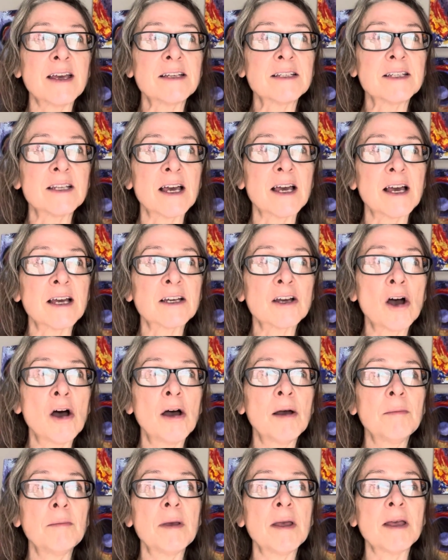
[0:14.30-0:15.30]
a
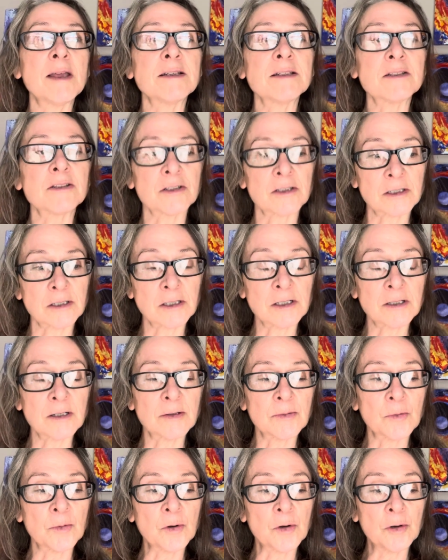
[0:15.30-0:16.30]
commenter
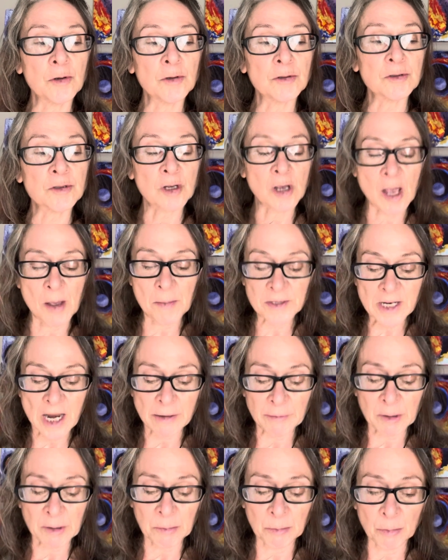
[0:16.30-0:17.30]
whose comment I
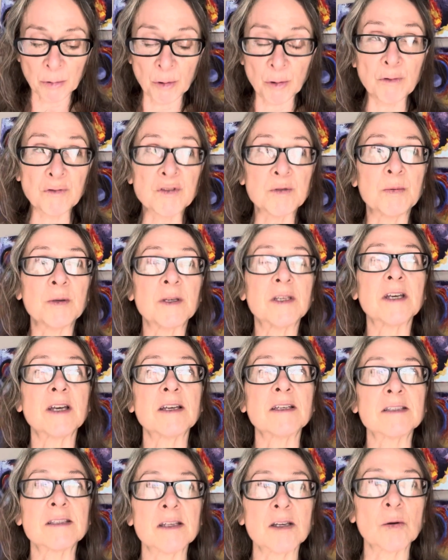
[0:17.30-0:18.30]
removed
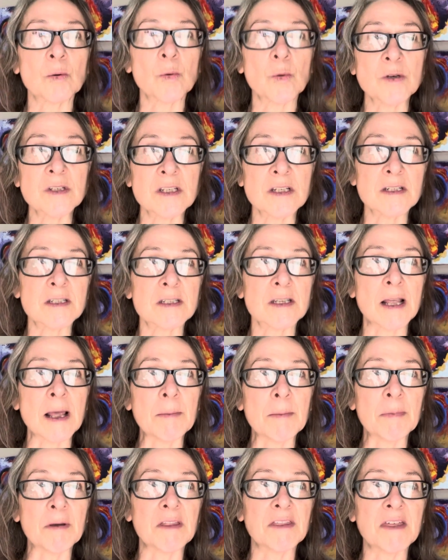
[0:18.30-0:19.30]
because it wasn't
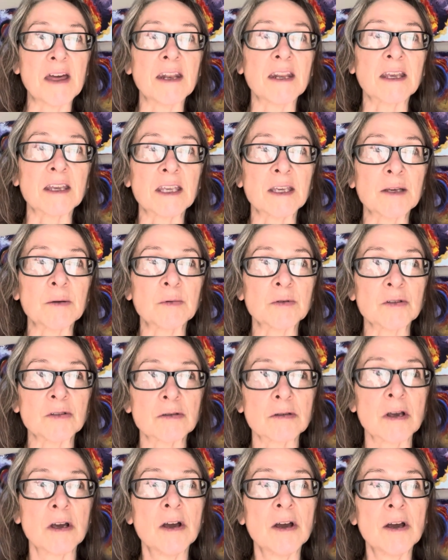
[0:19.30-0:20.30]
empathetic, it
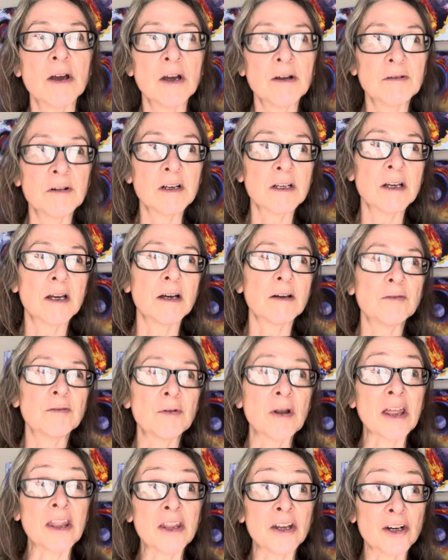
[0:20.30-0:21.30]
was
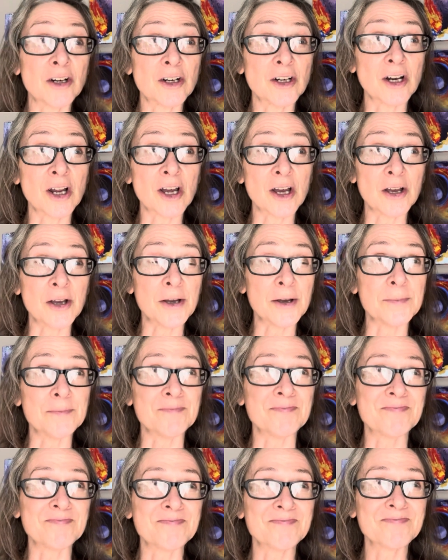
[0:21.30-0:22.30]
rather
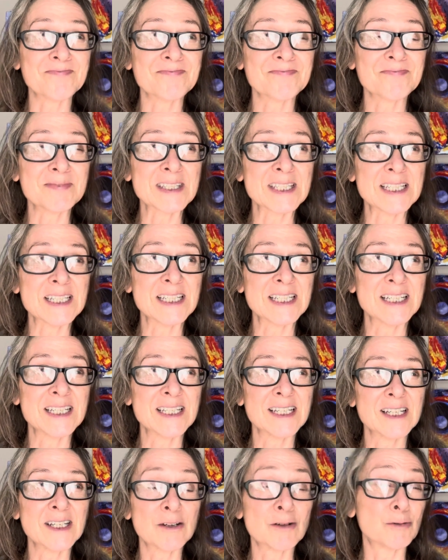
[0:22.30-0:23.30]

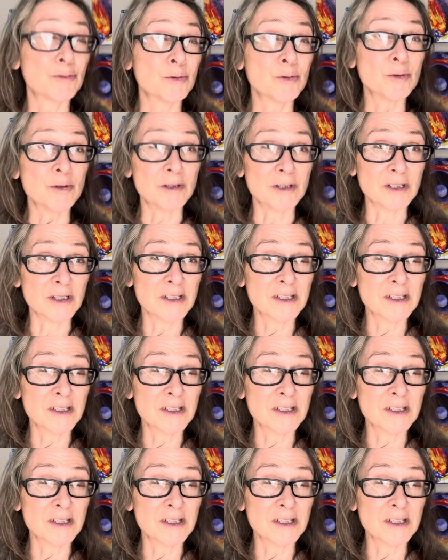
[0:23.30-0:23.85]
cruel,